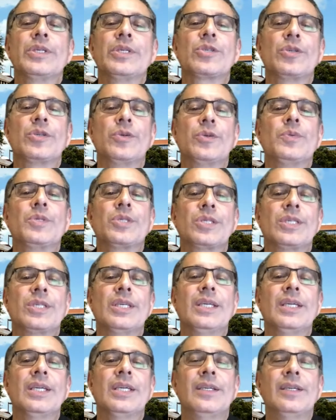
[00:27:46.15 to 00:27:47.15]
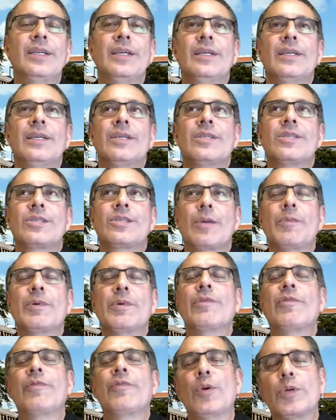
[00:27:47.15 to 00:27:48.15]
So you can see some of
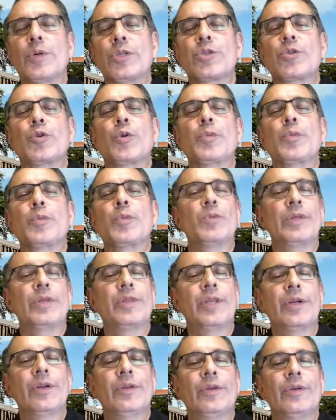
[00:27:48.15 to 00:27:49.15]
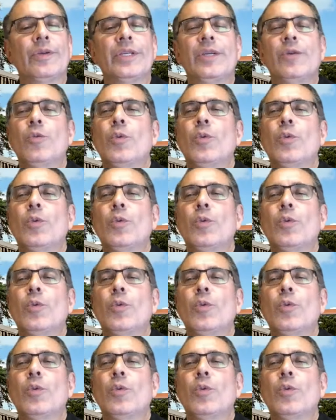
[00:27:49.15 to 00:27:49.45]
the focus groups and what they're learning.